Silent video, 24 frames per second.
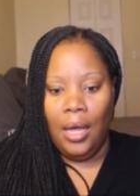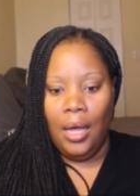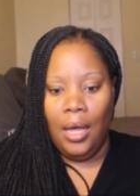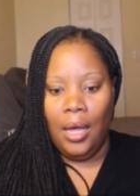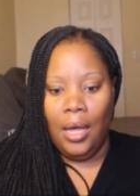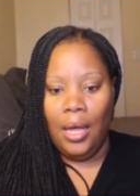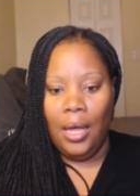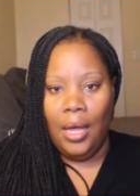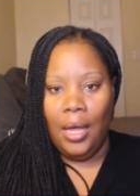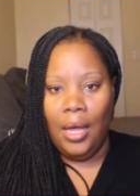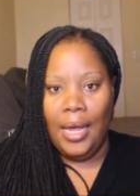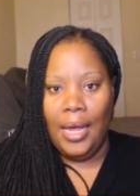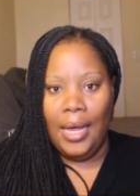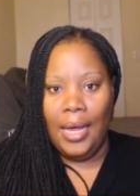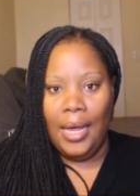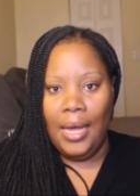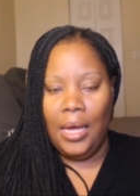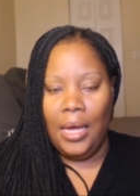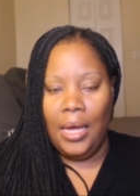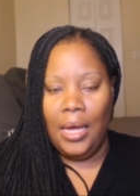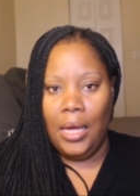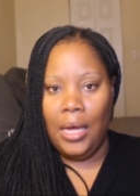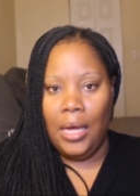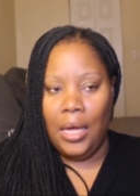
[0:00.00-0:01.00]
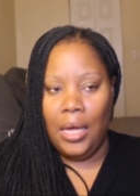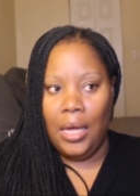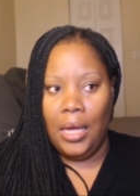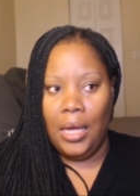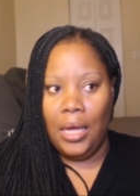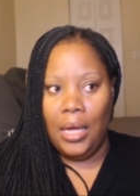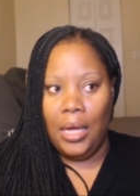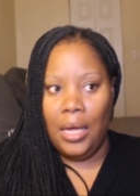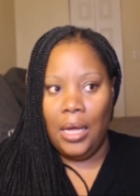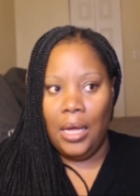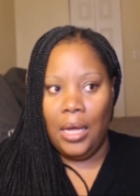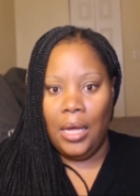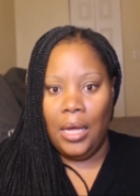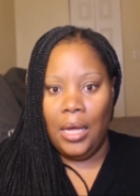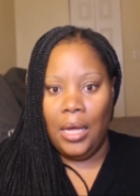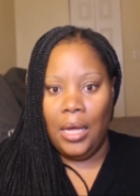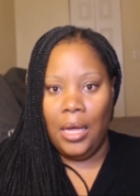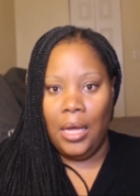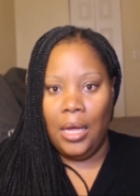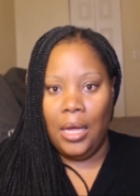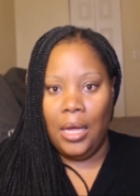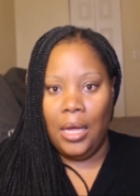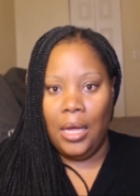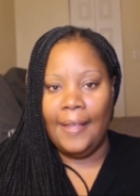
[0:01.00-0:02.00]
he
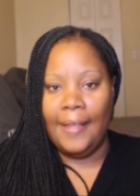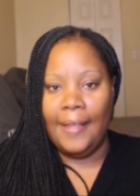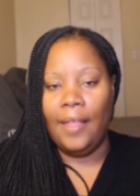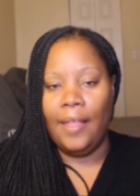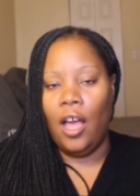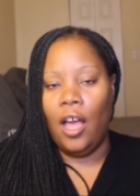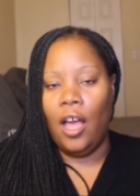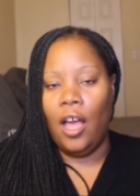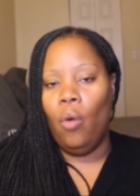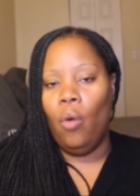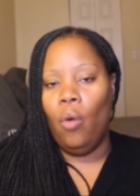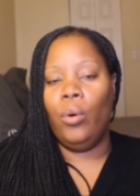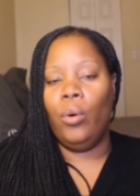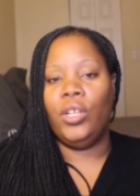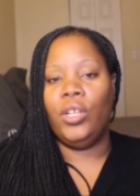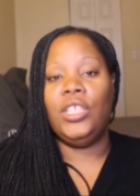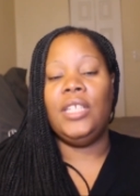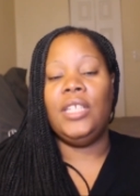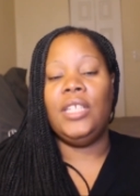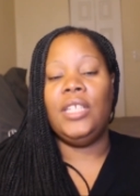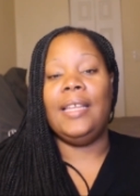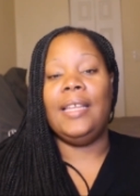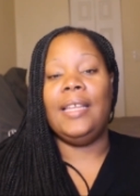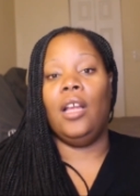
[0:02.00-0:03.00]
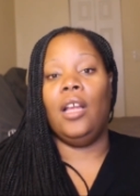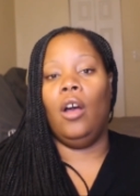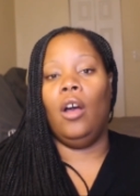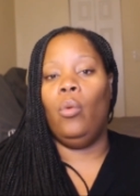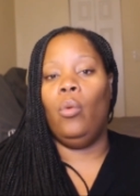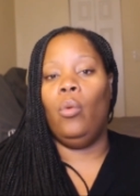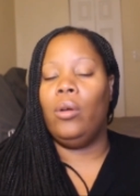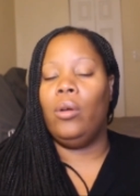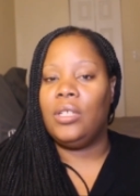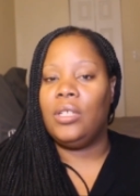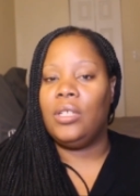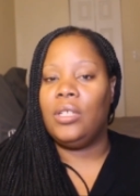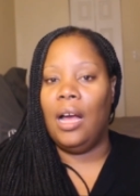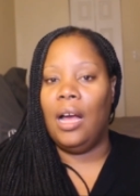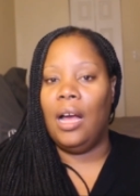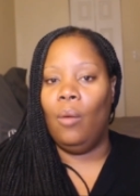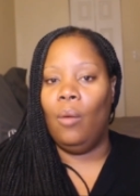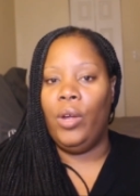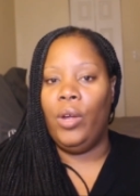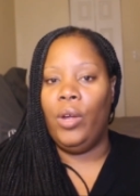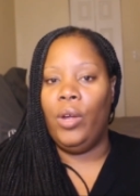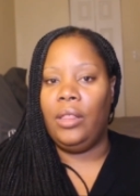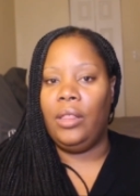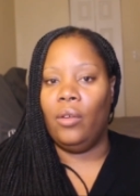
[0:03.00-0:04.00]
said, she said, we'll just come
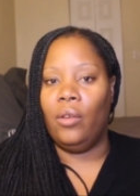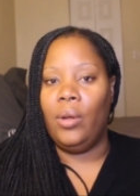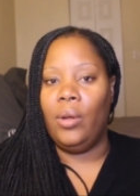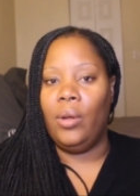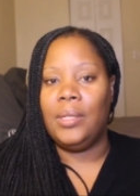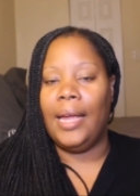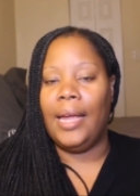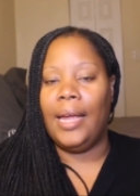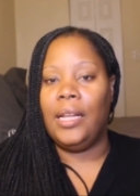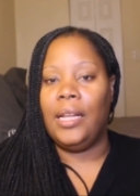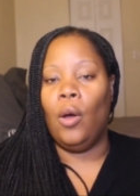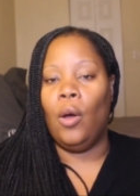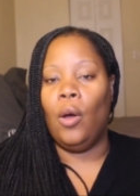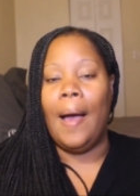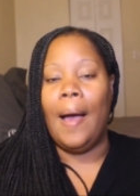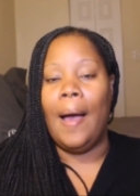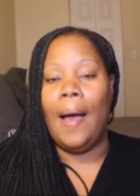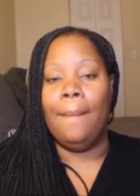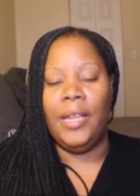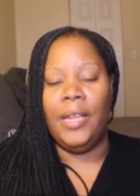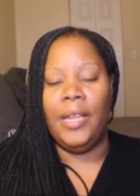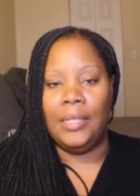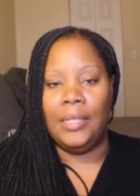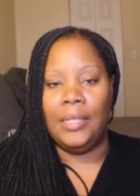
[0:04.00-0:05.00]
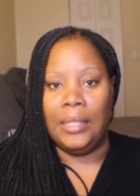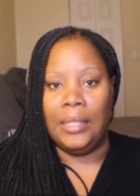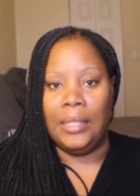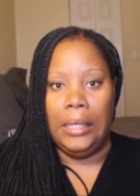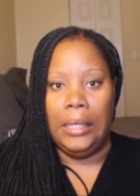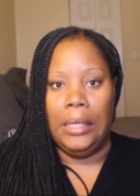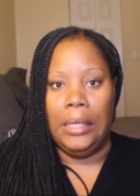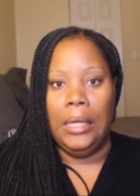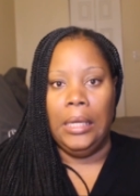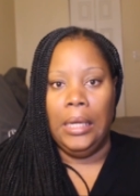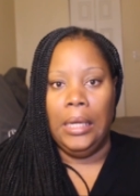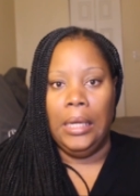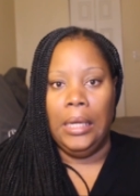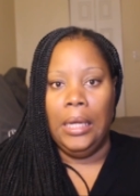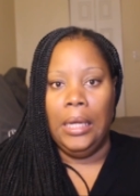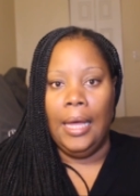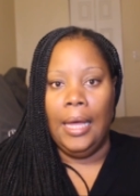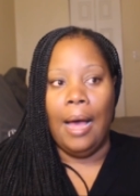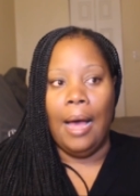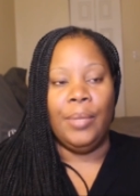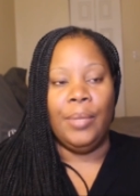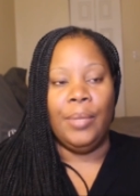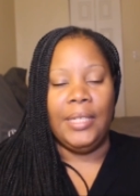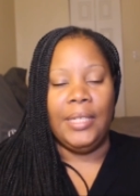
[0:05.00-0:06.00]
with you. He's like, no, I'm busy.
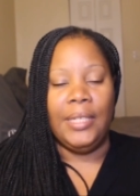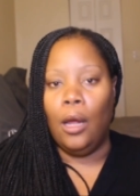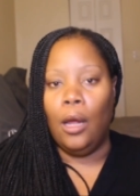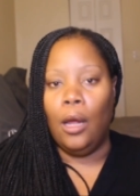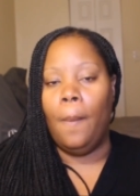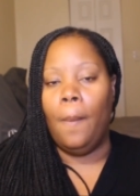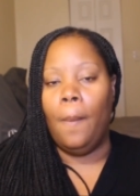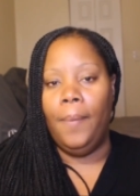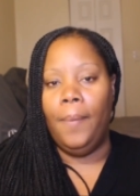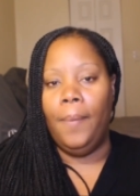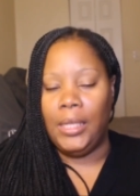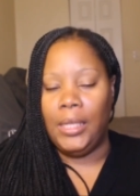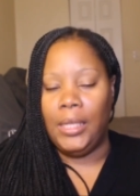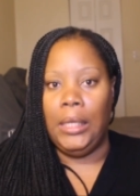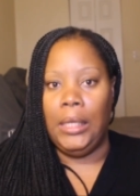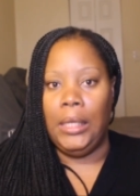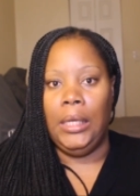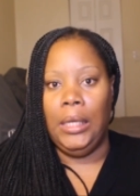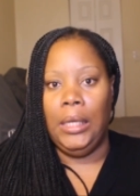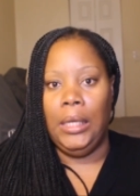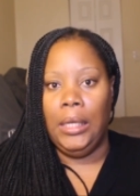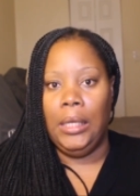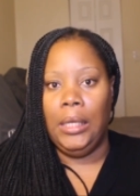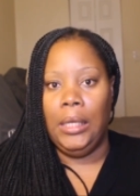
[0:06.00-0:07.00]
I'm still busy.